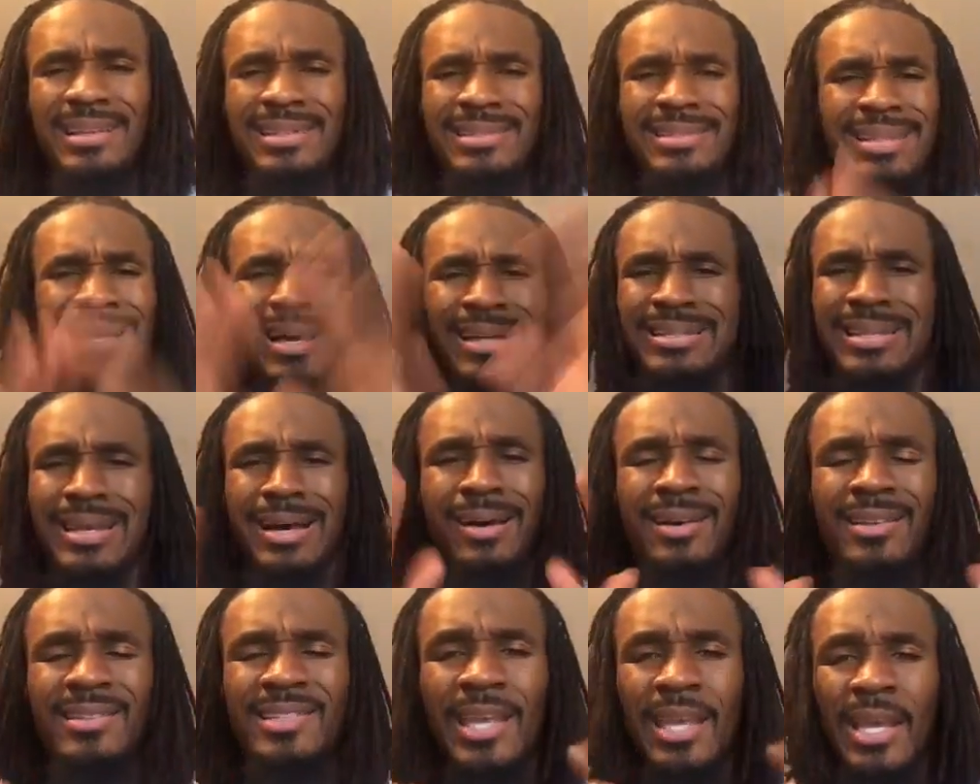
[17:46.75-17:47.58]
No,
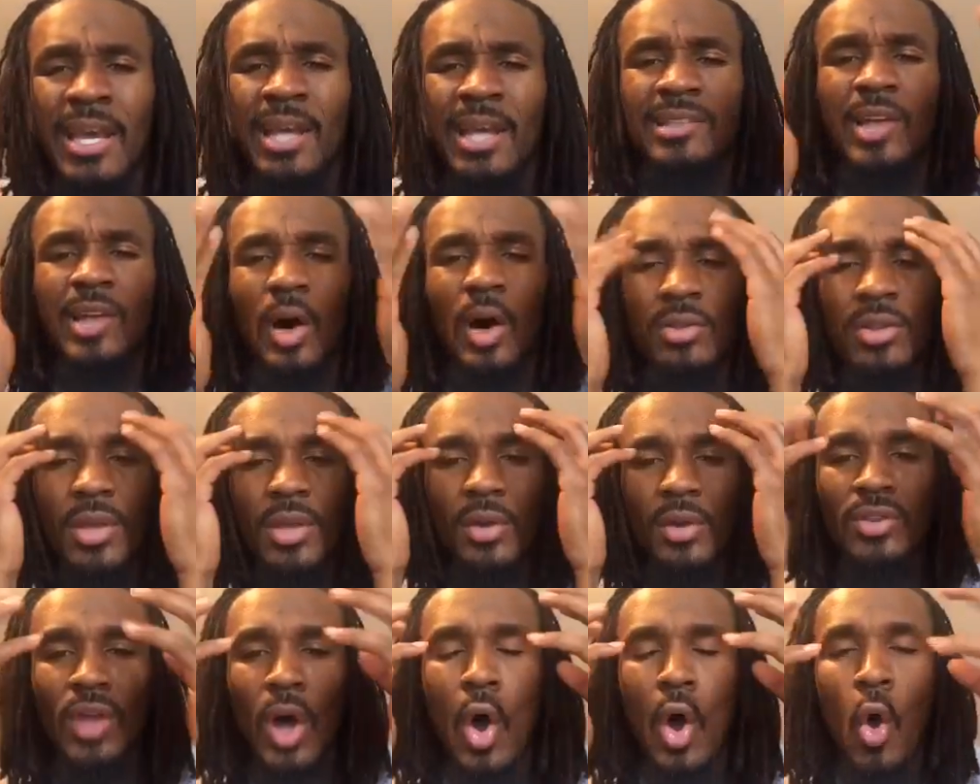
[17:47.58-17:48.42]
no. See, the, the,
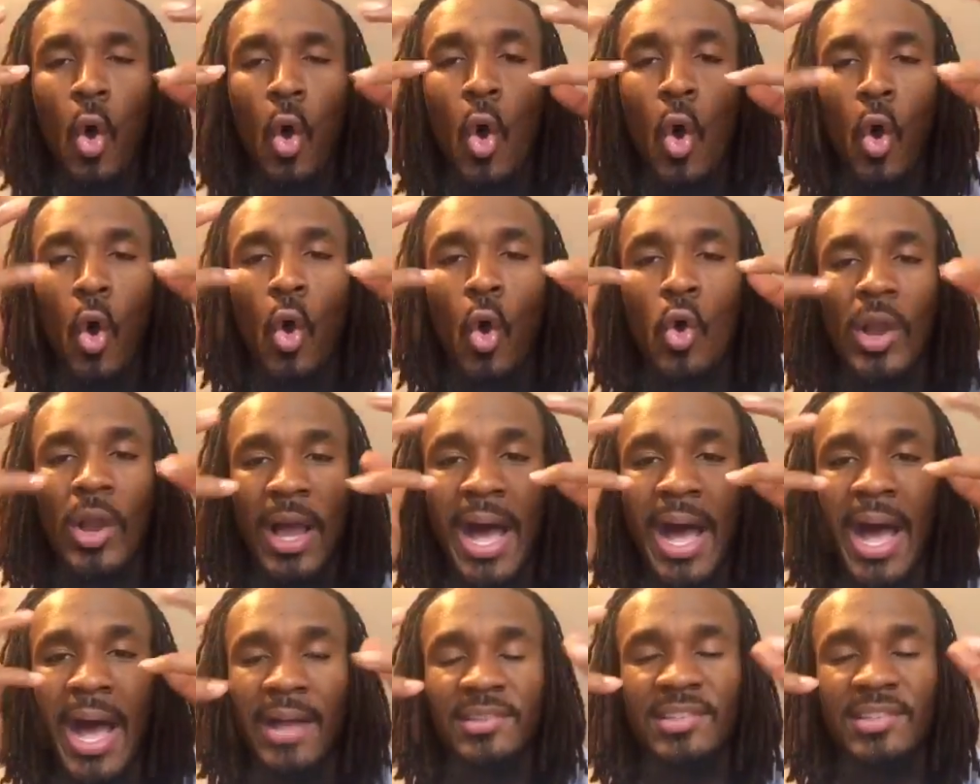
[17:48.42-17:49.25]
the whole
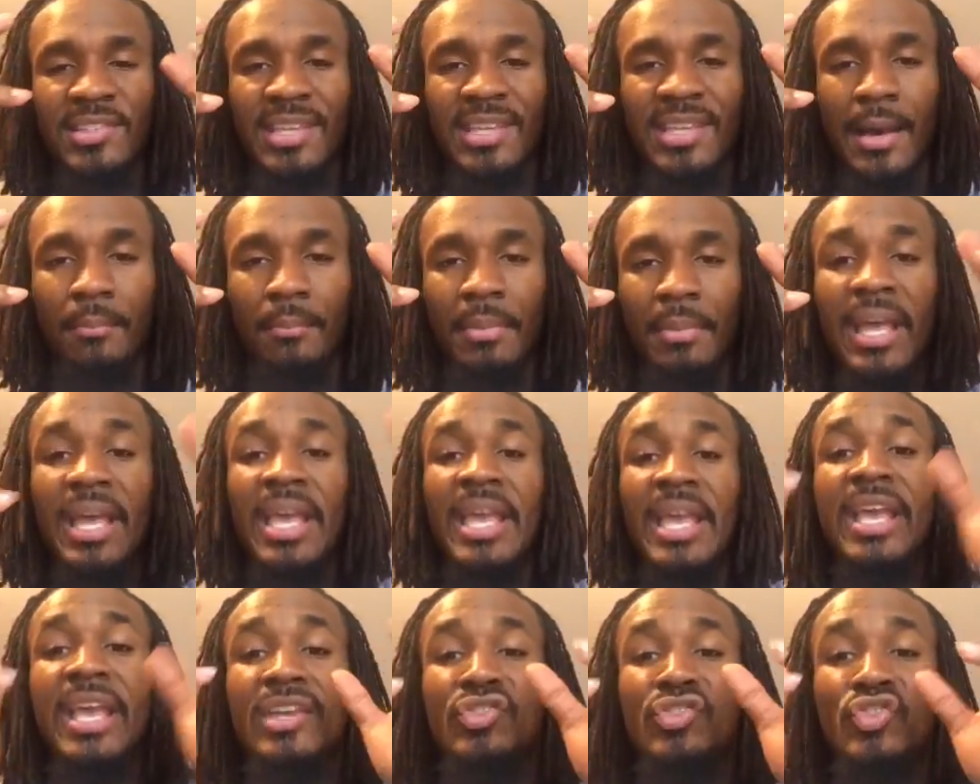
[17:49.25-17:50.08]
concept
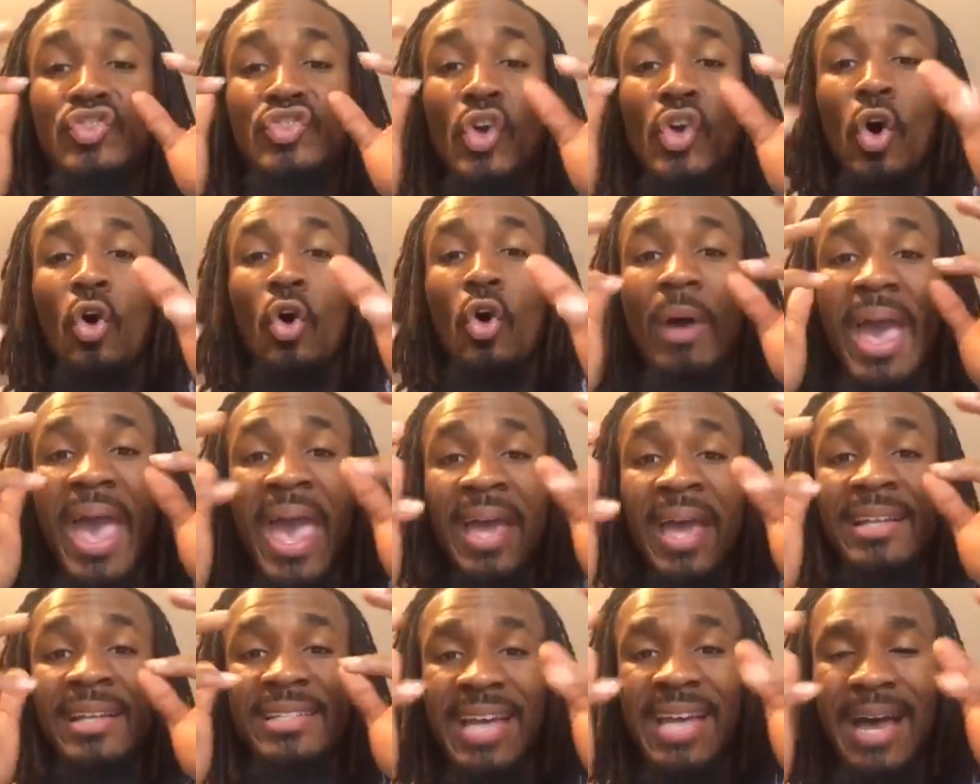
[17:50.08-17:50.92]
is so
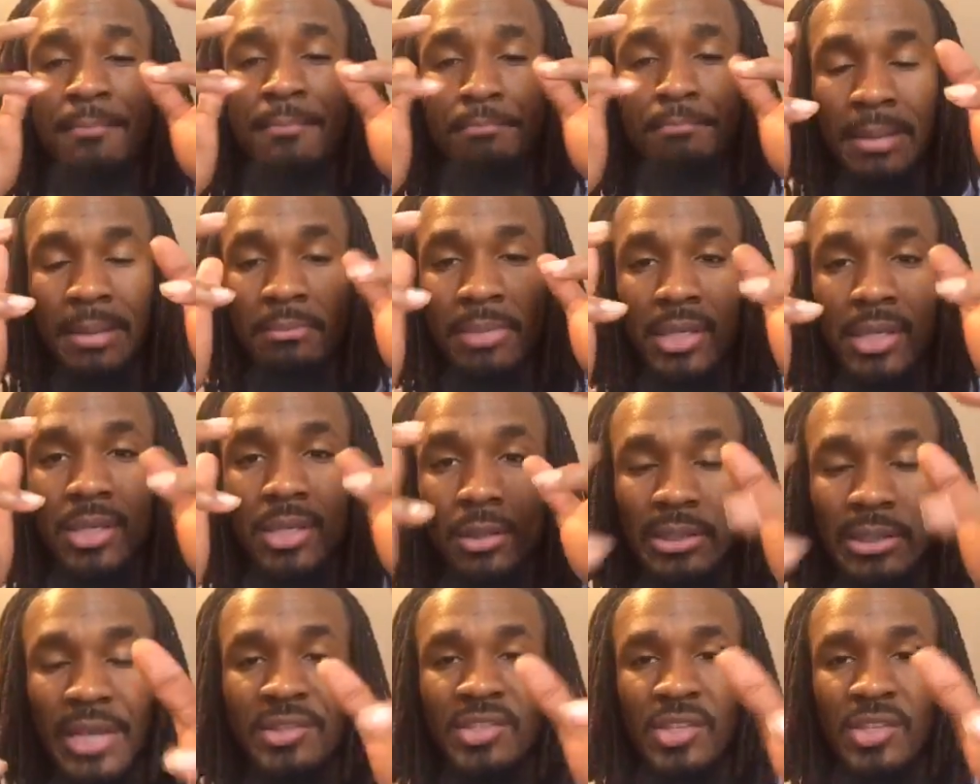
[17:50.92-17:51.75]

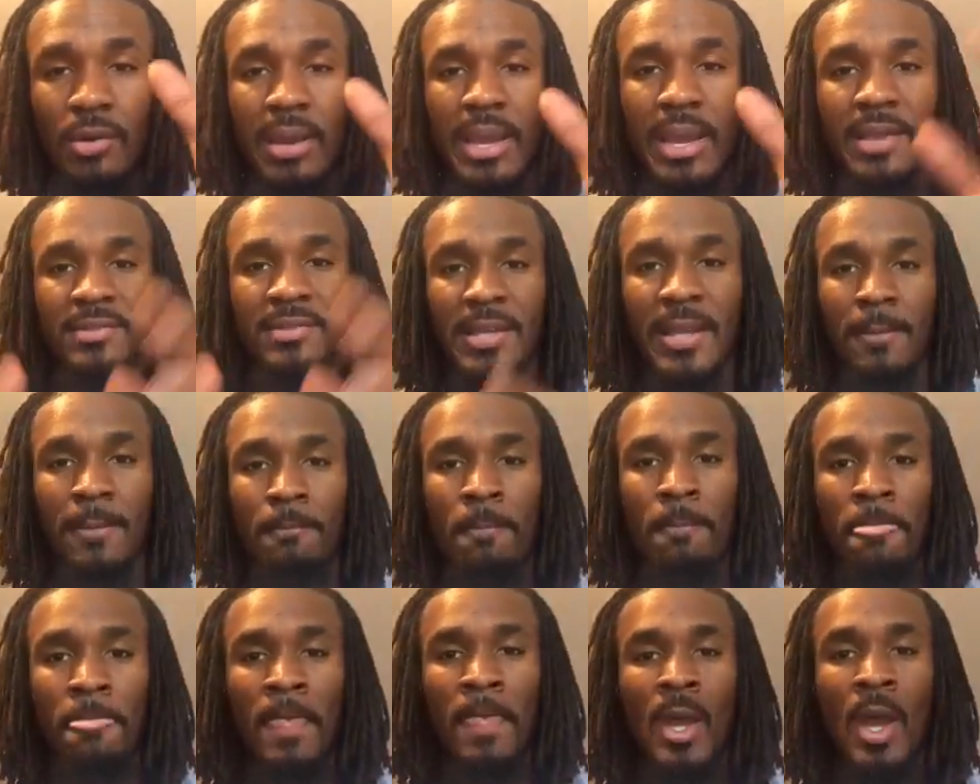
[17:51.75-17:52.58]
anti-biblical, it's crazy.
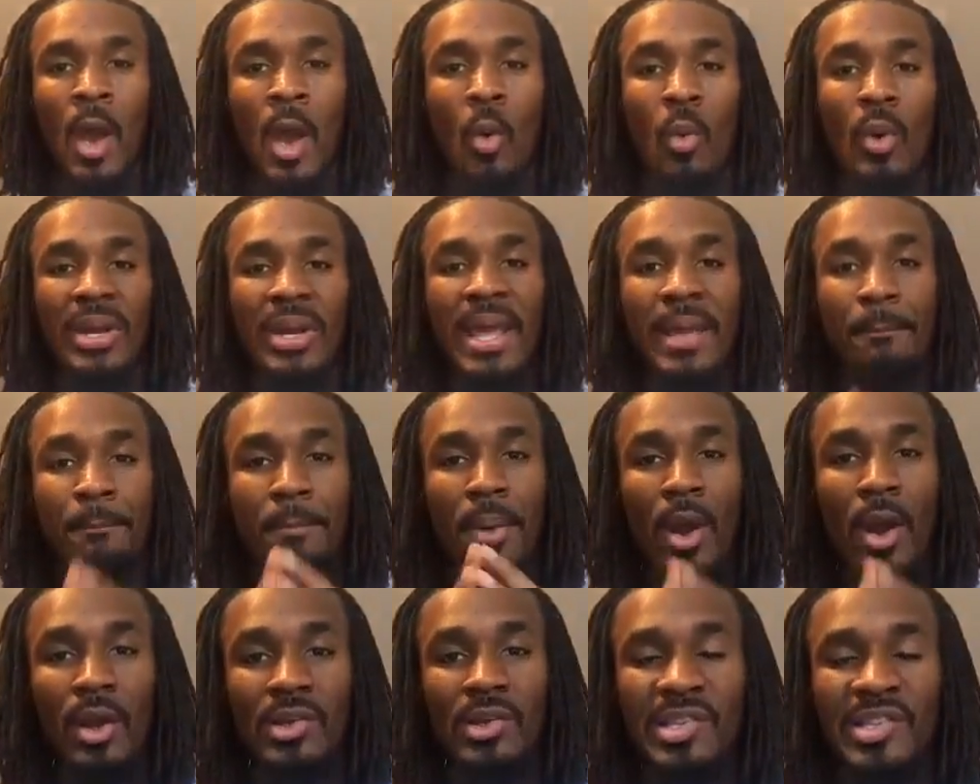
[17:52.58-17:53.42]
When a
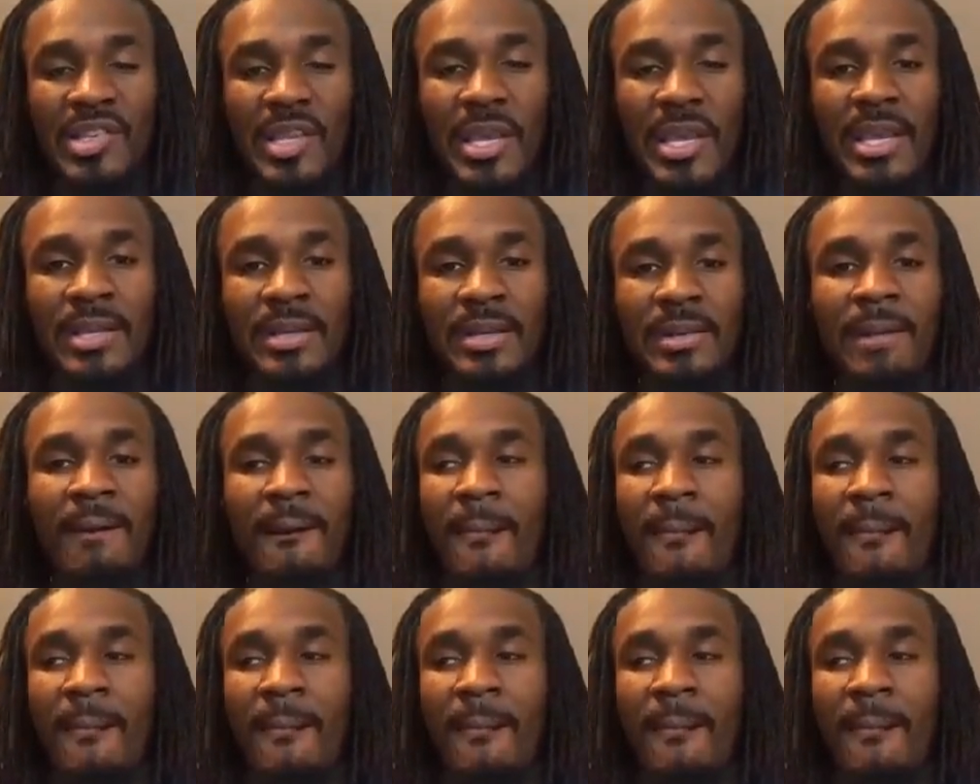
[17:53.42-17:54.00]
person